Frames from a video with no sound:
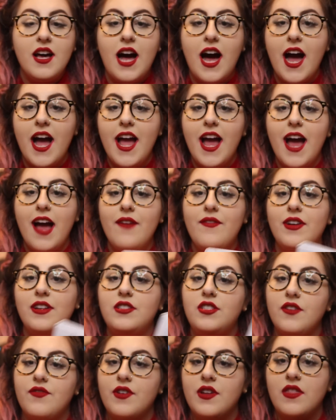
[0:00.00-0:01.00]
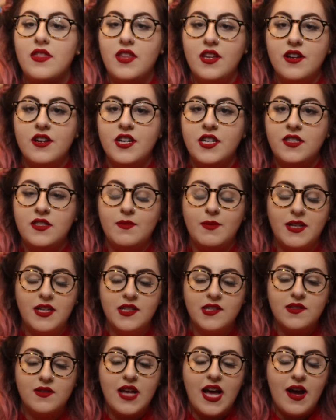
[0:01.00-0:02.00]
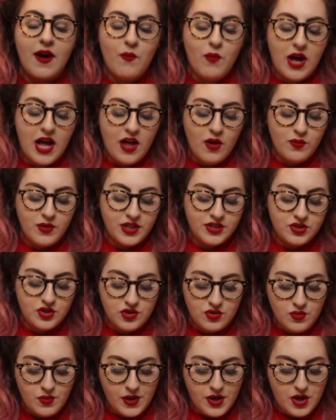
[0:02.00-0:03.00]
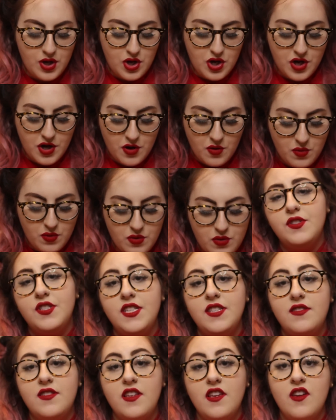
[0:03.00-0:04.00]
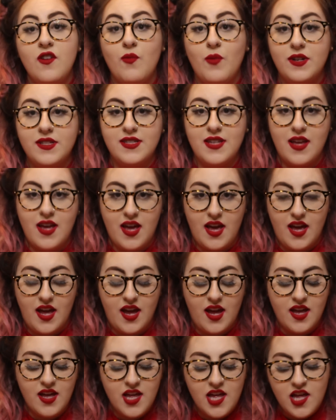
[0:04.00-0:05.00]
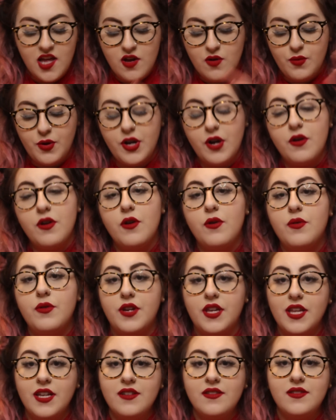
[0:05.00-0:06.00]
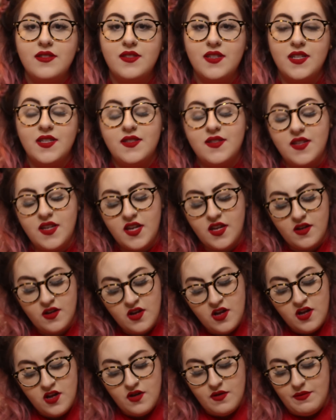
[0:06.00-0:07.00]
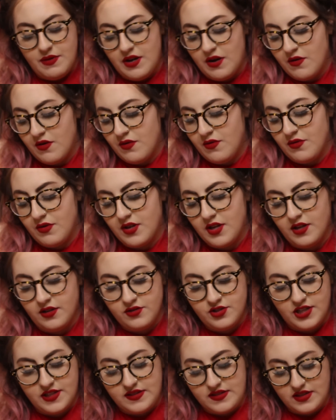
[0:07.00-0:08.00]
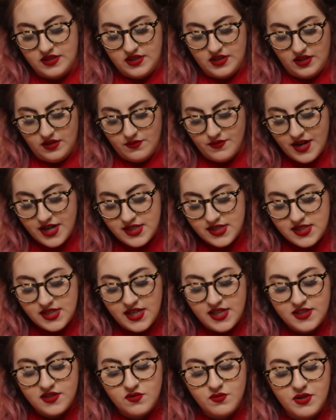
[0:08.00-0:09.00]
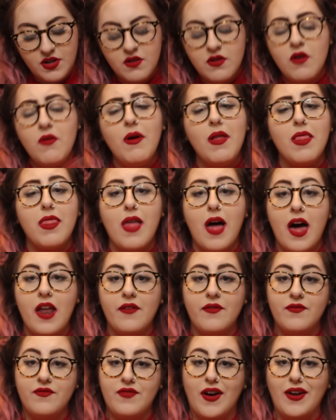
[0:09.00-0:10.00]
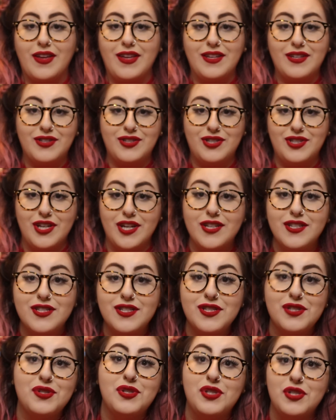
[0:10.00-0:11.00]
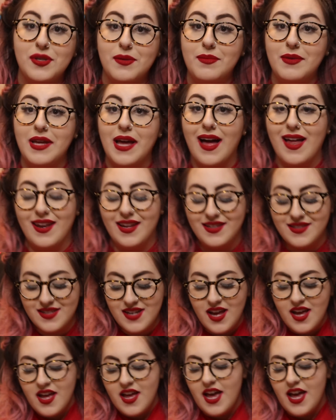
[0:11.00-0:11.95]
I have different theories, because while we do know Cece was A, we don't know who killed Cece, we don't know who killed Jessica De Laurentiis, we don't know a lot of fucking shit, to be honest.